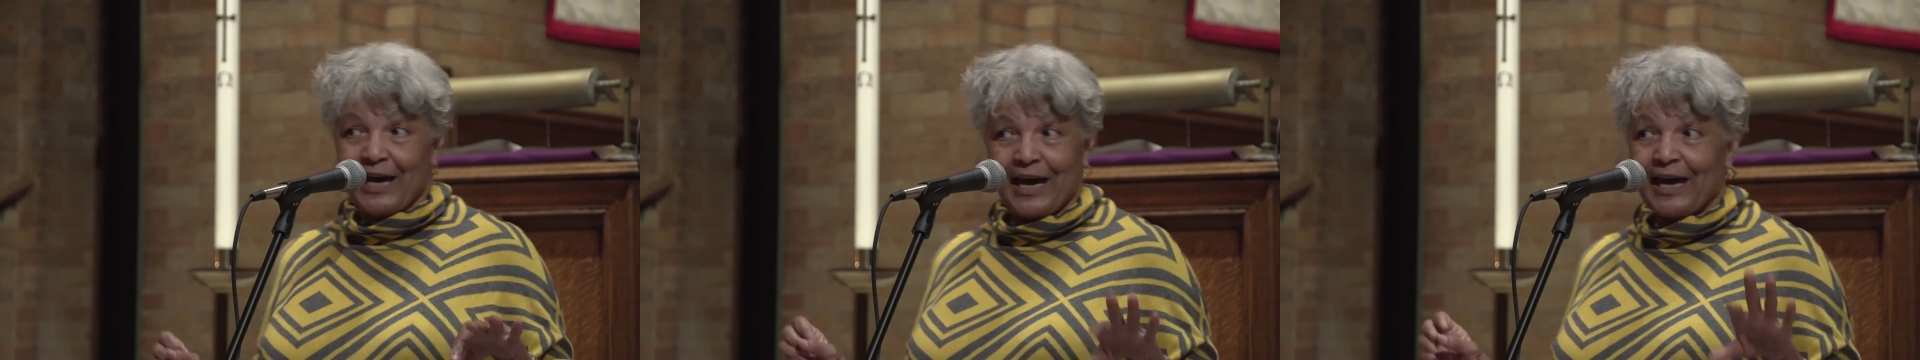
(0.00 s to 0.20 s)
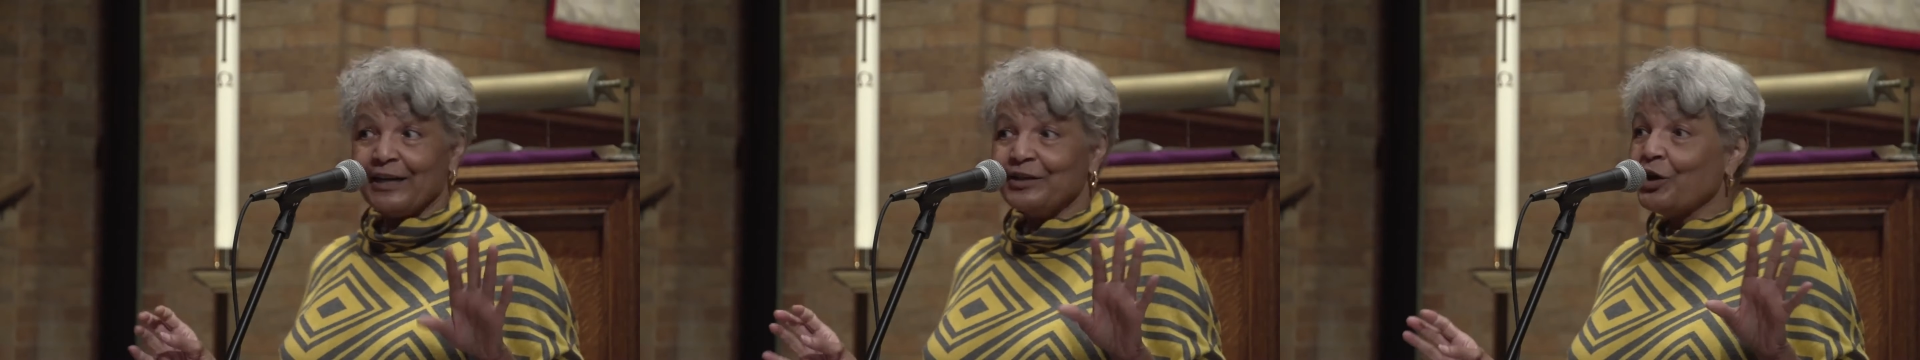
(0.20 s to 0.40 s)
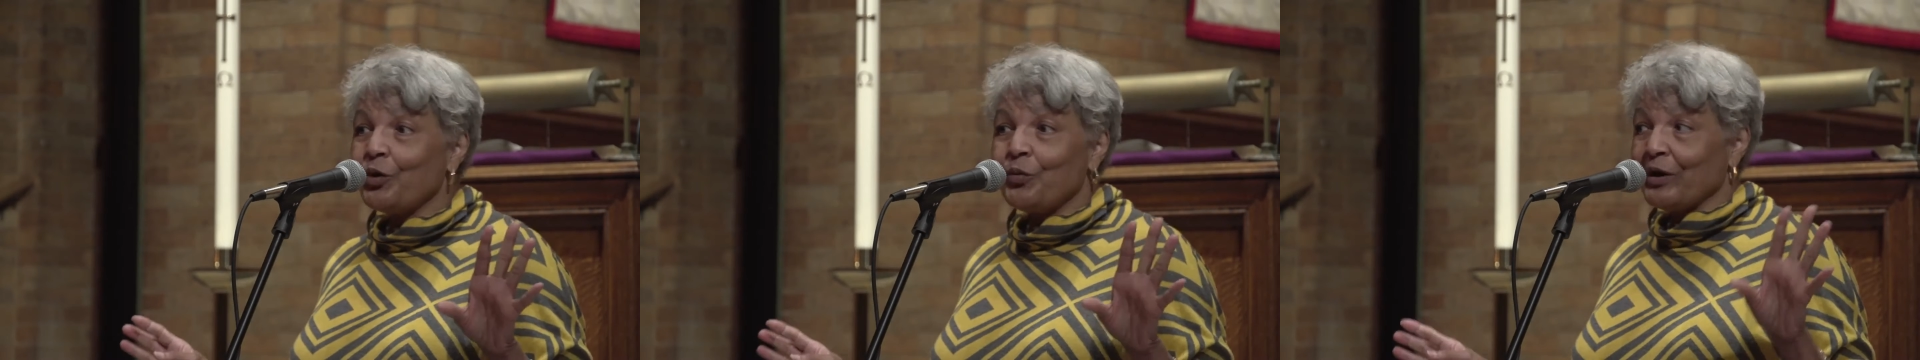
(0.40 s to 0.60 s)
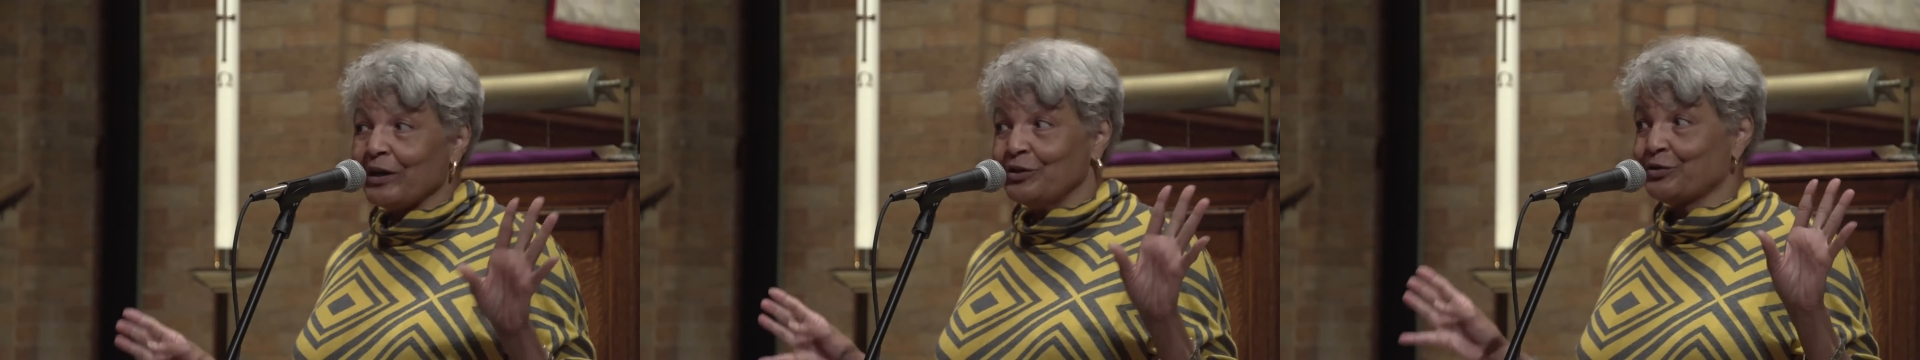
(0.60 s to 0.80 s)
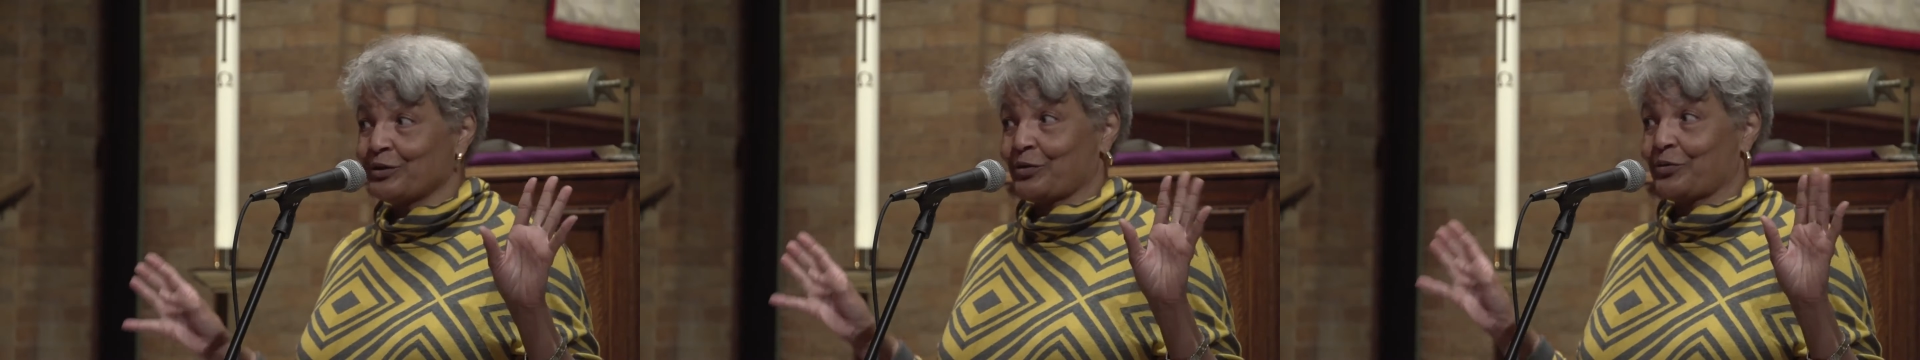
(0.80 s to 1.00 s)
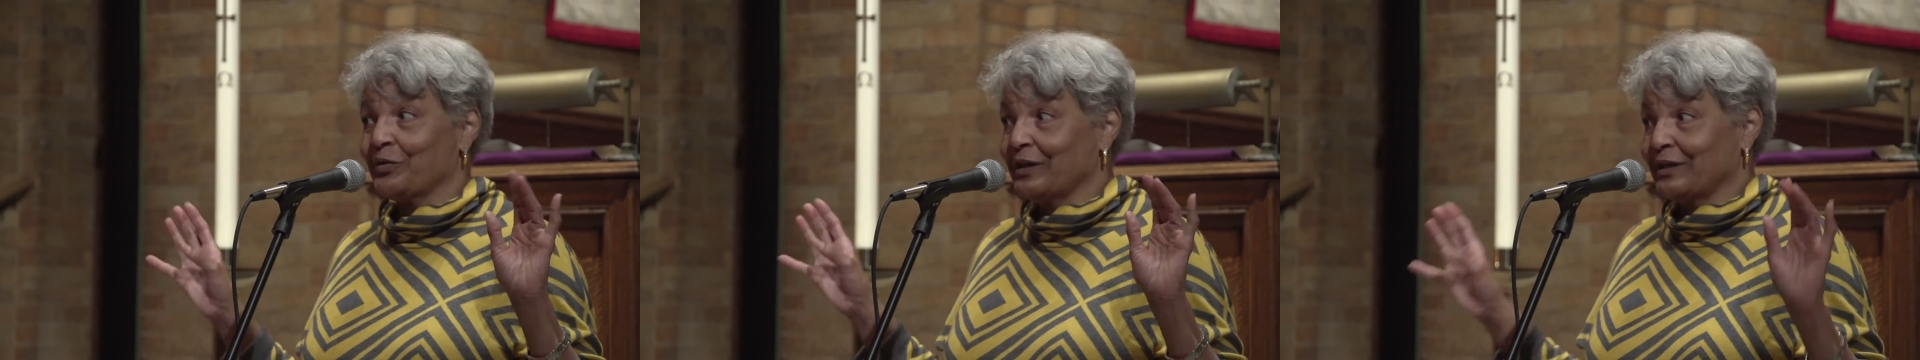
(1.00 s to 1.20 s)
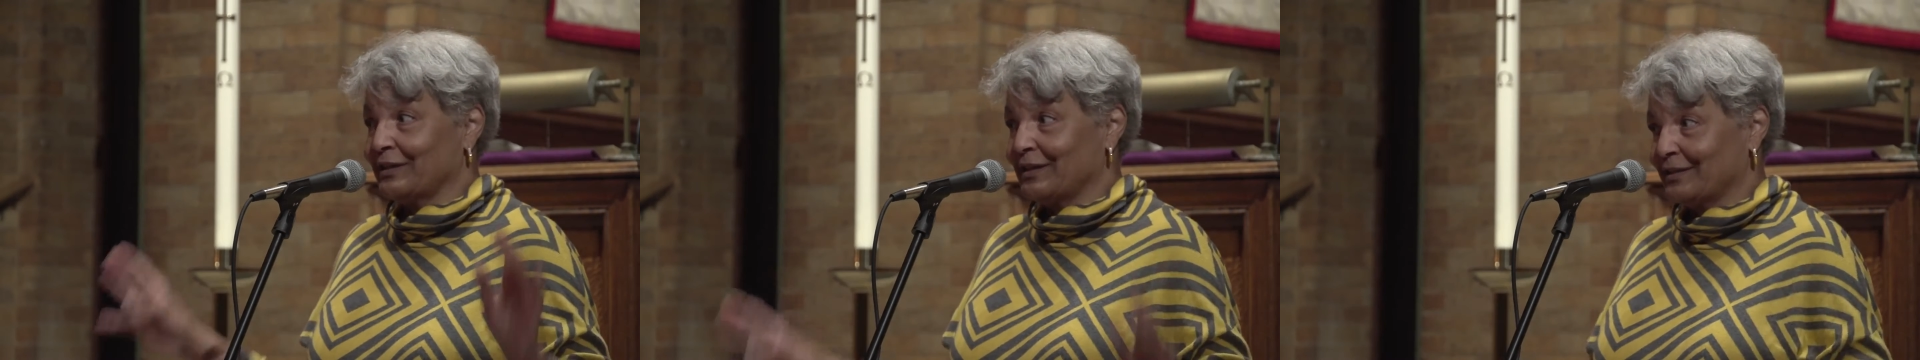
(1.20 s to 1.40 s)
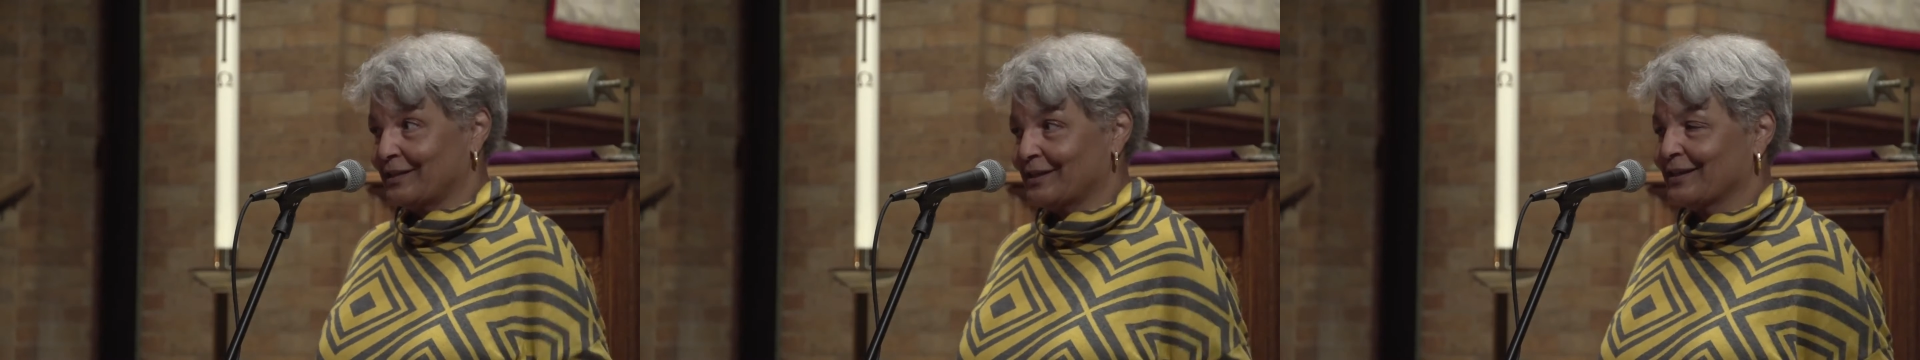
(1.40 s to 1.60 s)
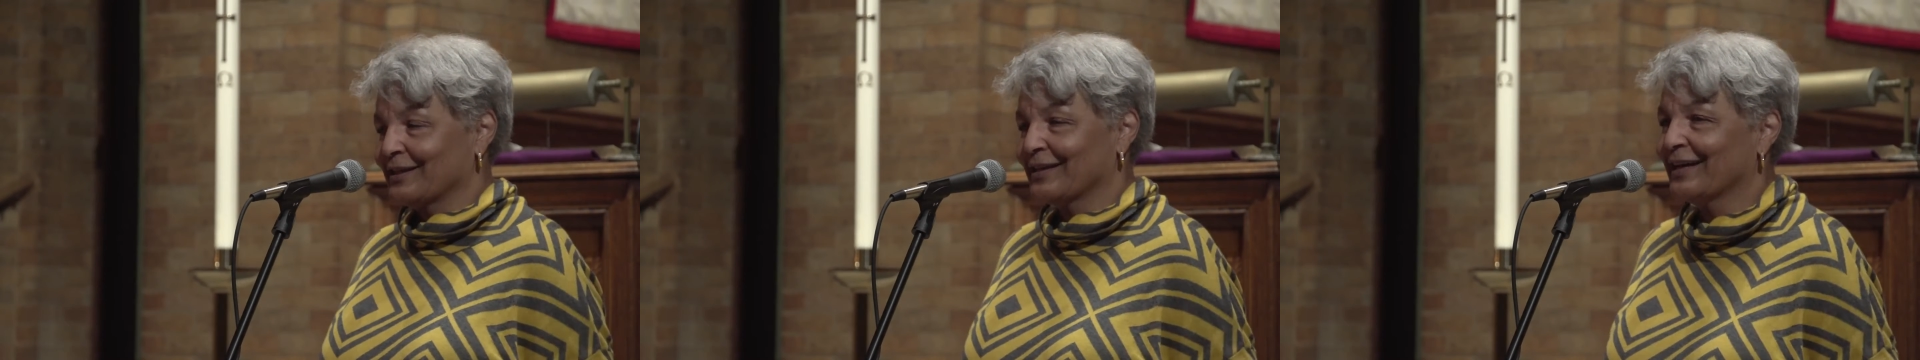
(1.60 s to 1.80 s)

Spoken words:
ain't no way you can win this.